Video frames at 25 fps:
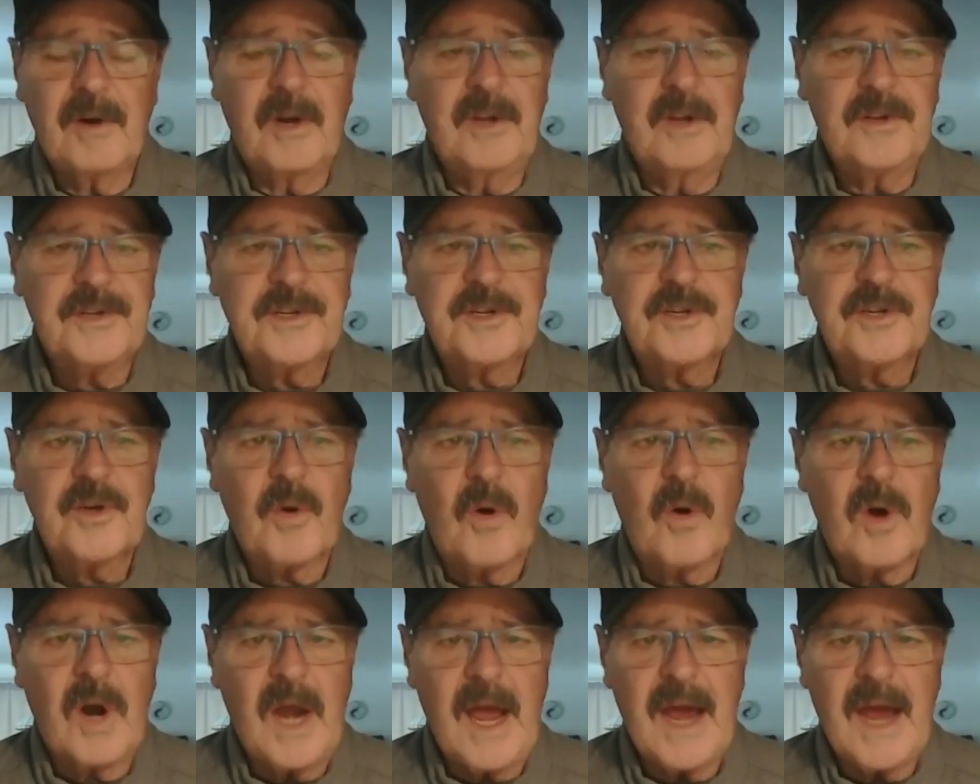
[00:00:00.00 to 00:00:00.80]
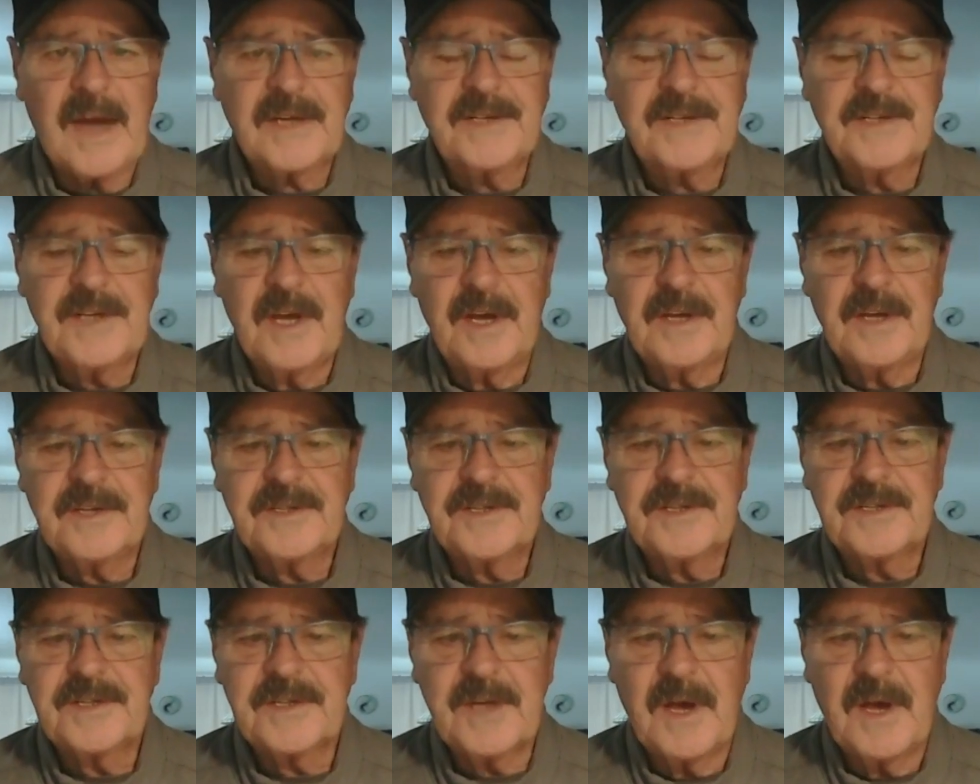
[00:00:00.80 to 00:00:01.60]
is shore
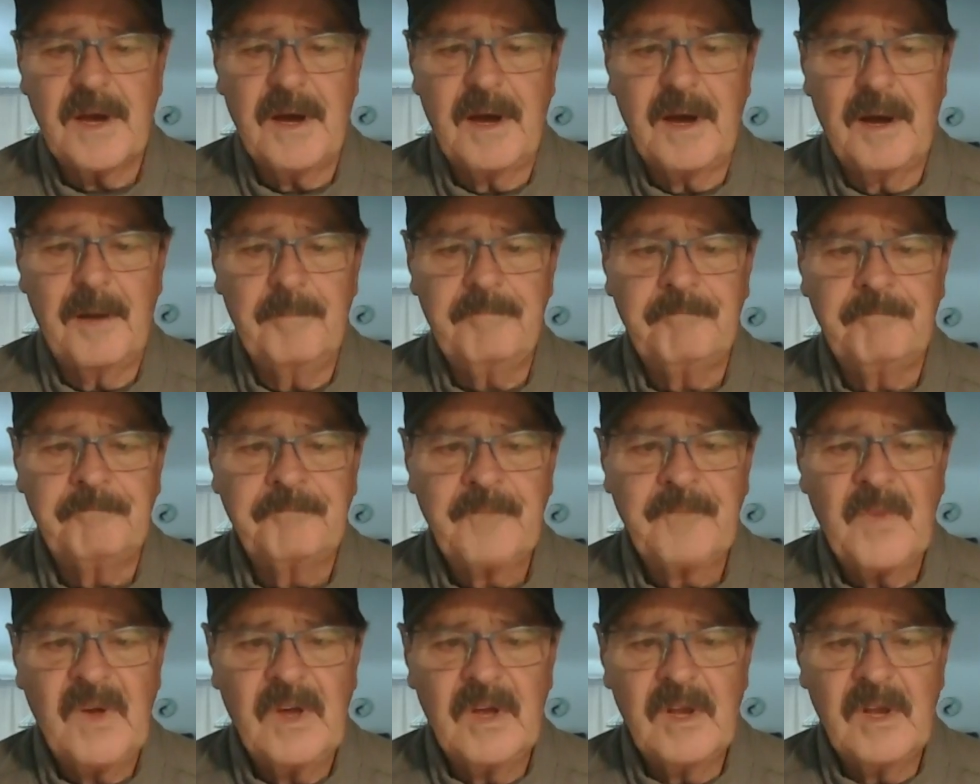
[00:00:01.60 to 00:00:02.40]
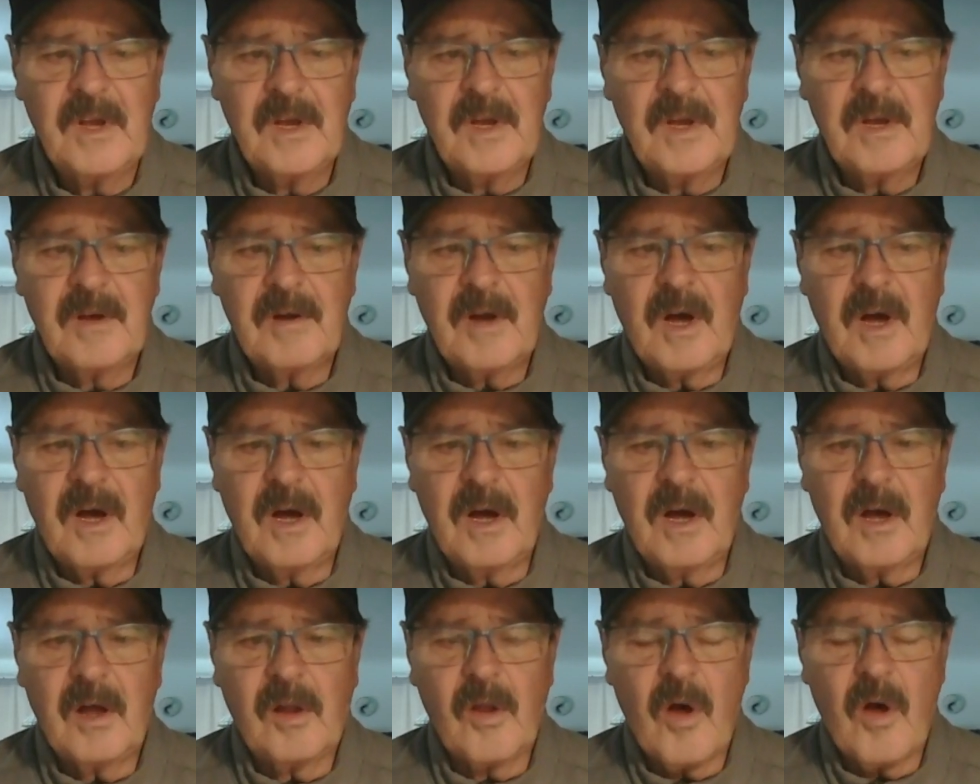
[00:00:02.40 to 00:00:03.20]
access
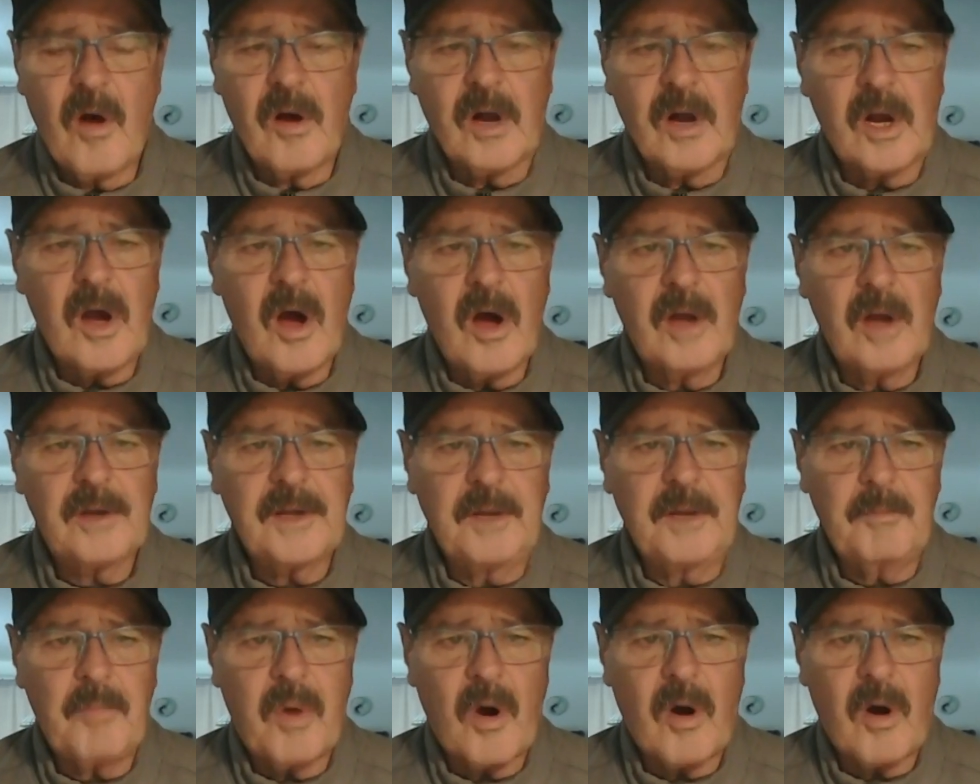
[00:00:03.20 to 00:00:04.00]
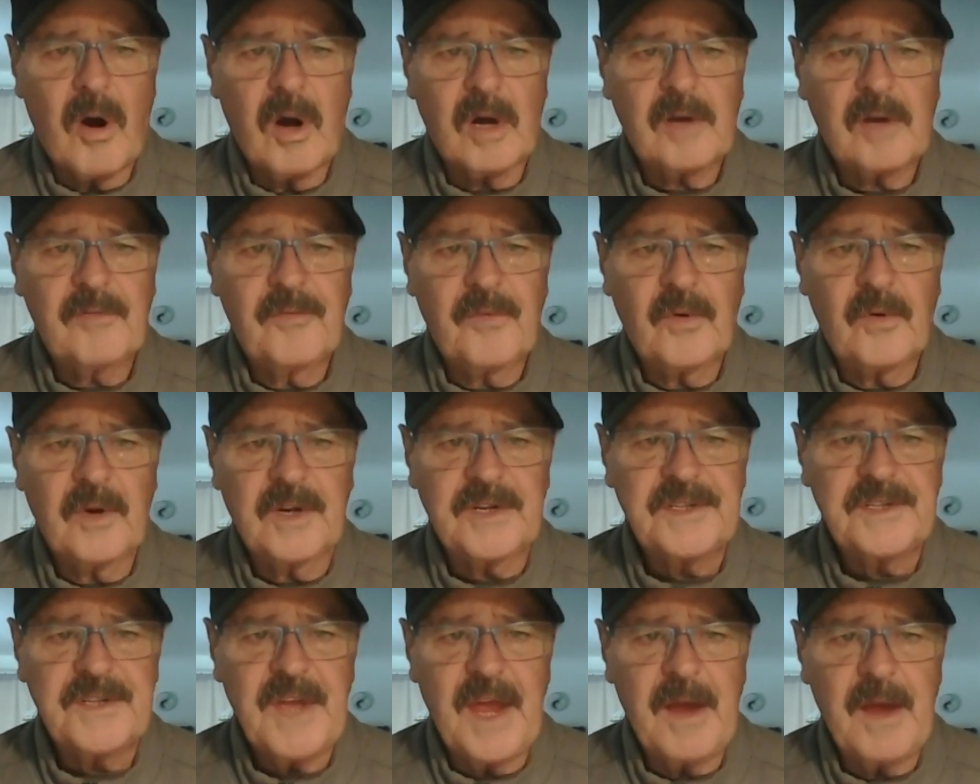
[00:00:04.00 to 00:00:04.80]
along Conley Park, for
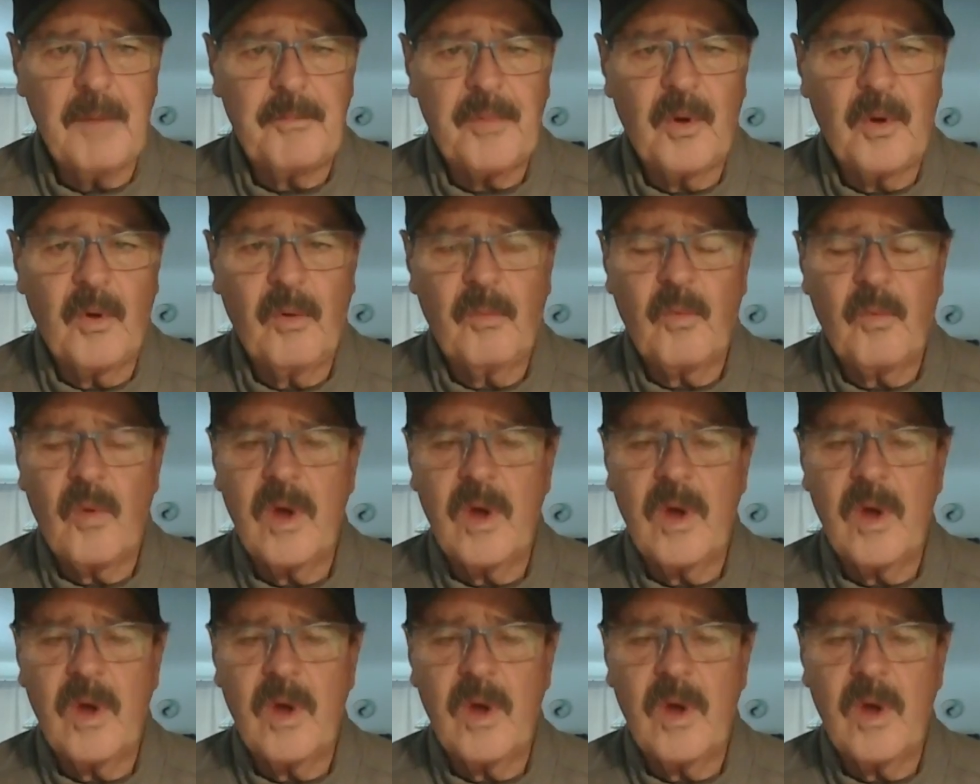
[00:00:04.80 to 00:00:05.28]
example.